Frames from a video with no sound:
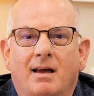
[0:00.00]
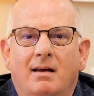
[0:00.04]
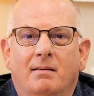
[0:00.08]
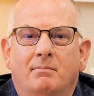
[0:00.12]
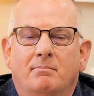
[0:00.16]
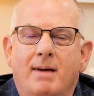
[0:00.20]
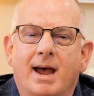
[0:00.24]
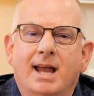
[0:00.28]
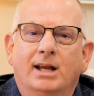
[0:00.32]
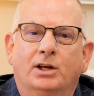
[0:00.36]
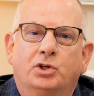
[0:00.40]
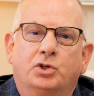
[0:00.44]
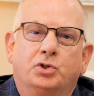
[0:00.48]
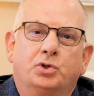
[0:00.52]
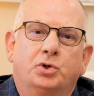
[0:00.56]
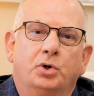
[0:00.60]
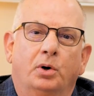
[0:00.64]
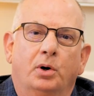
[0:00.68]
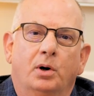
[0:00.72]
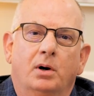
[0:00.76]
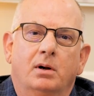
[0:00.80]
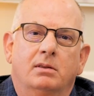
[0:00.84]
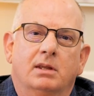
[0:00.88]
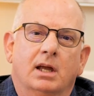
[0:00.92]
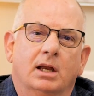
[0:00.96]
Make
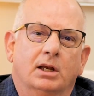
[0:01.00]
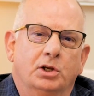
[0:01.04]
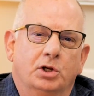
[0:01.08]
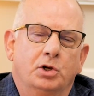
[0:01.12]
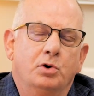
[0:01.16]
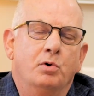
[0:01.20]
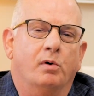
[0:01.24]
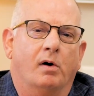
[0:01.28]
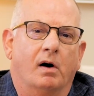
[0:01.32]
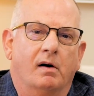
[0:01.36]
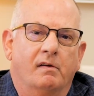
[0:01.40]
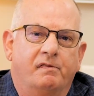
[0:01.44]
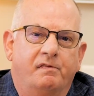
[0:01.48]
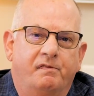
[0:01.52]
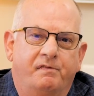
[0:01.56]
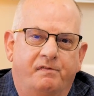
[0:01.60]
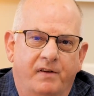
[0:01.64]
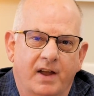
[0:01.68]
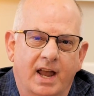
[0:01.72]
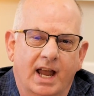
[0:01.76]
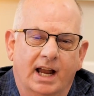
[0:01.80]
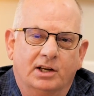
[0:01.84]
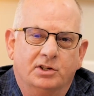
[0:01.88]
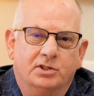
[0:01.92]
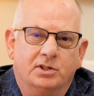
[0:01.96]
sure that you are
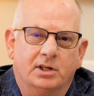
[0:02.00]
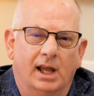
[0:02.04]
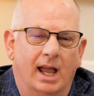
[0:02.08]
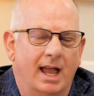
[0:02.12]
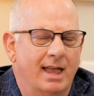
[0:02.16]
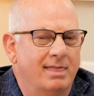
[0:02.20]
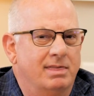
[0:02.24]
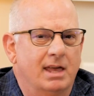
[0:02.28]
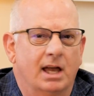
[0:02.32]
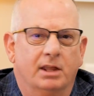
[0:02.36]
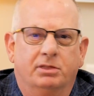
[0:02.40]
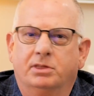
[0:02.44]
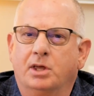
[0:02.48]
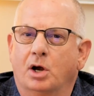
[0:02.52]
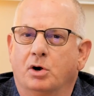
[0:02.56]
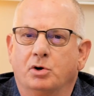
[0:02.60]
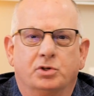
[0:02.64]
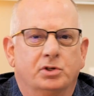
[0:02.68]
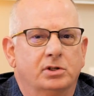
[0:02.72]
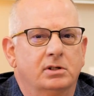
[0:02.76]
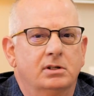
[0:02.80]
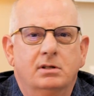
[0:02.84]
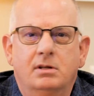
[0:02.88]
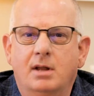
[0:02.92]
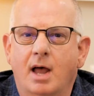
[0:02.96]
fixed and that
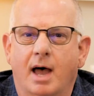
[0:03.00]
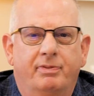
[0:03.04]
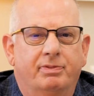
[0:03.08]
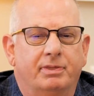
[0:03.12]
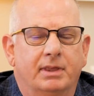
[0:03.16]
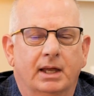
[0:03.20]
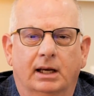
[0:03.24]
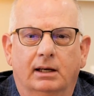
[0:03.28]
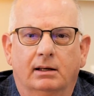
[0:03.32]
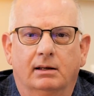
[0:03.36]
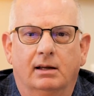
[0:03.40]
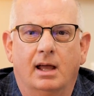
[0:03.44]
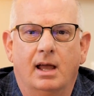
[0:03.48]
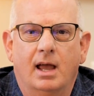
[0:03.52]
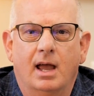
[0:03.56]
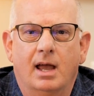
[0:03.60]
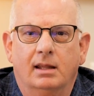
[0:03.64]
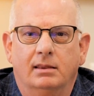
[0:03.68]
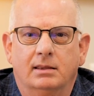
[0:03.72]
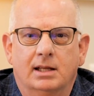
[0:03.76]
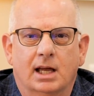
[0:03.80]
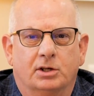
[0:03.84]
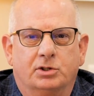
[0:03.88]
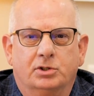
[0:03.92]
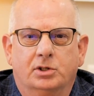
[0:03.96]
there's nothing
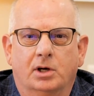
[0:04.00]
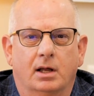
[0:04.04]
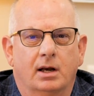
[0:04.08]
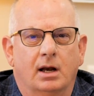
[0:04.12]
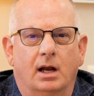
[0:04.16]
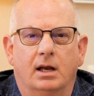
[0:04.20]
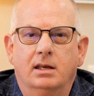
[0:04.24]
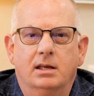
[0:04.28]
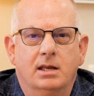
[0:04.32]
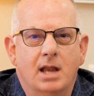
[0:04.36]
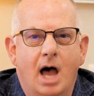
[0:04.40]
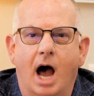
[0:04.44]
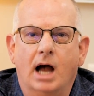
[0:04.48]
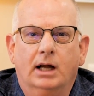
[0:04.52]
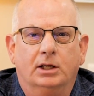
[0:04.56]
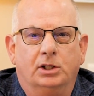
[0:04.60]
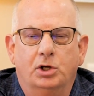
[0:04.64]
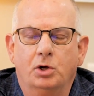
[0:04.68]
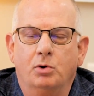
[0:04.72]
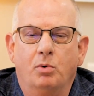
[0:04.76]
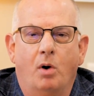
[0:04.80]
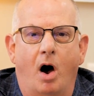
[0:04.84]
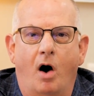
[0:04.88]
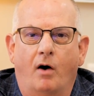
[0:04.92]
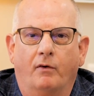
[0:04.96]
that's going to knock
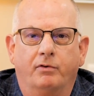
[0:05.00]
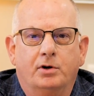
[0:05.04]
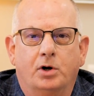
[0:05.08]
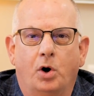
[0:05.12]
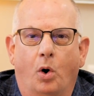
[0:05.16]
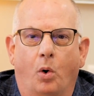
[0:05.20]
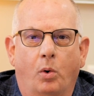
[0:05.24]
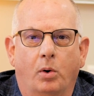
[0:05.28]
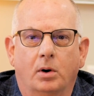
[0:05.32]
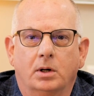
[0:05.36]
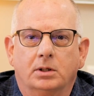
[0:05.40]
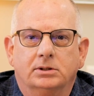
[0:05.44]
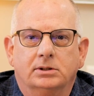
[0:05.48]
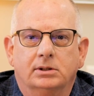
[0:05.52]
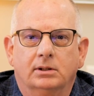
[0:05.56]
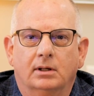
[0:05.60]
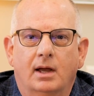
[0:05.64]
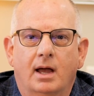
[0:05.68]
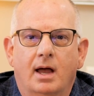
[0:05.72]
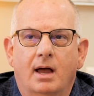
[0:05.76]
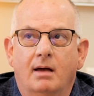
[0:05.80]
you off course,